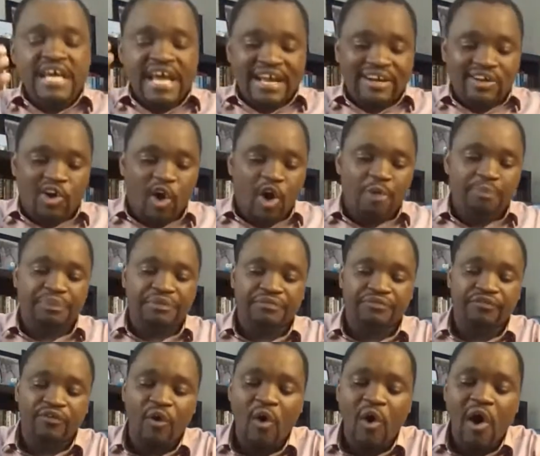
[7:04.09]
and copy
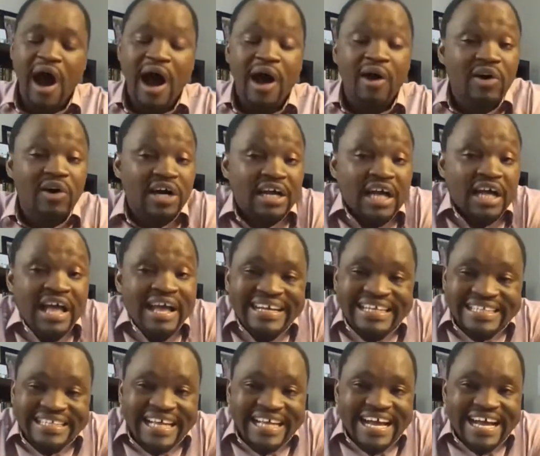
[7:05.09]
for our
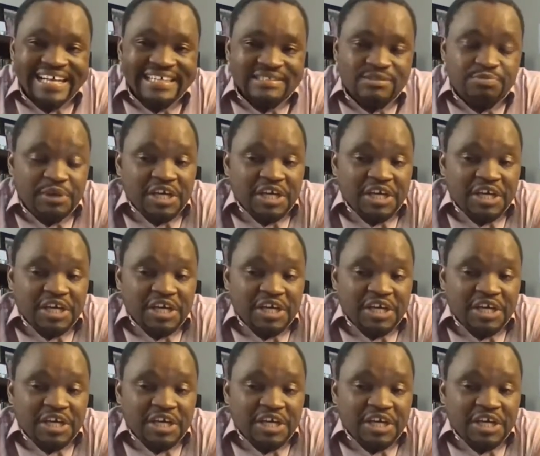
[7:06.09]
clients.